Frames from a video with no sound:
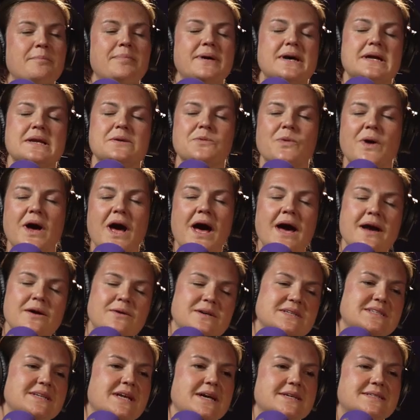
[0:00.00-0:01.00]
But what I
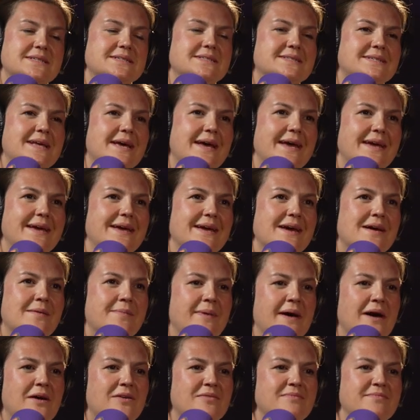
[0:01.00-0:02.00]
always like to say
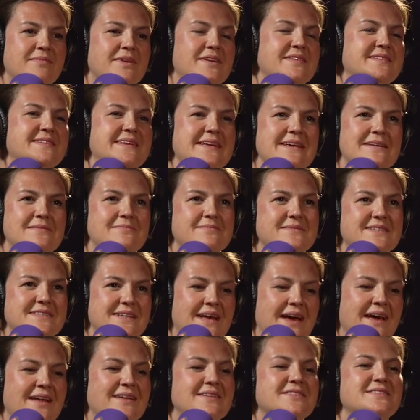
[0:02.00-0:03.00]
about museums
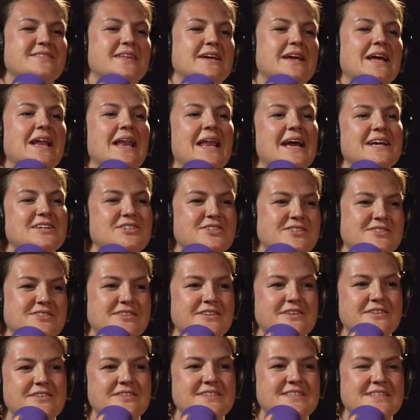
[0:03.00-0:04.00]
and the collections
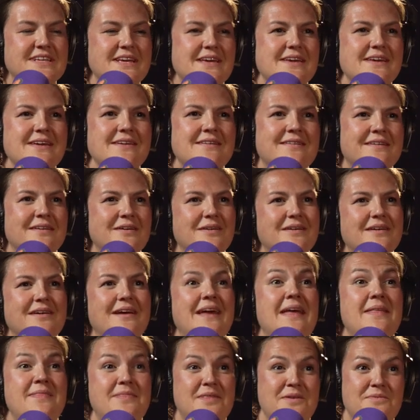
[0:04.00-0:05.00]
that you see
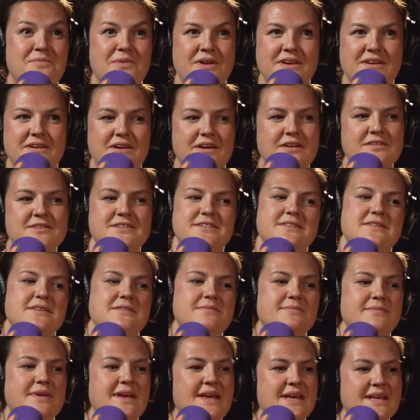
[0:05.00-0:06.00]
in them when you go to
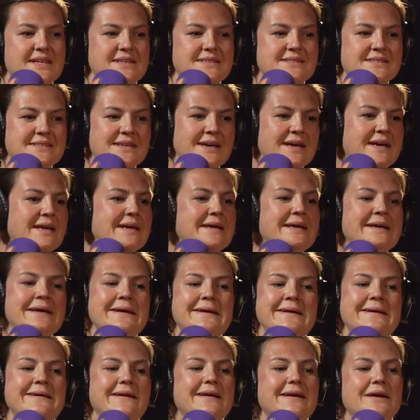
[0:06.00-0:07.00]
them is
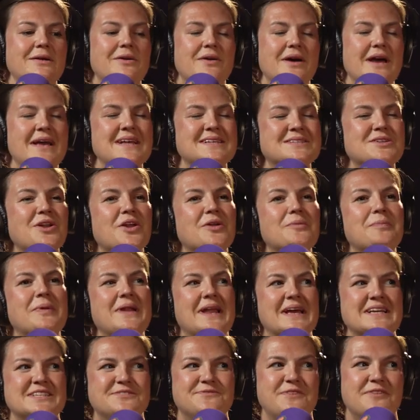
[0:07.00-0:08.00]
it's not a
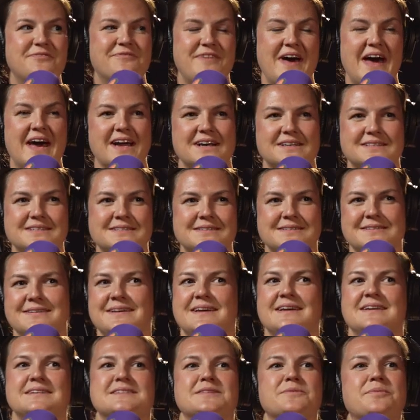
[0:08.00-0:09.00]
place for facts
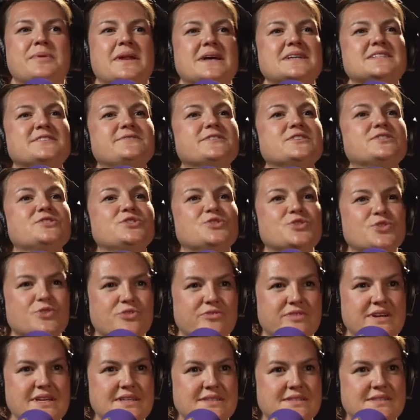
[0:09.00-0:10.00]
it's a place for
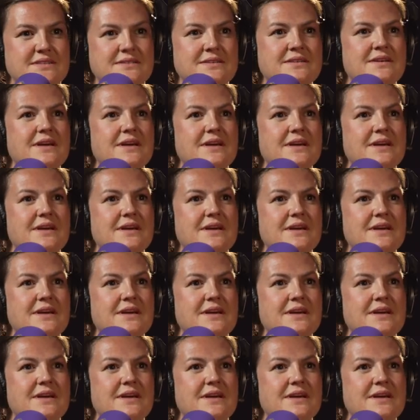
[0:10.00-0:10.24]
stories.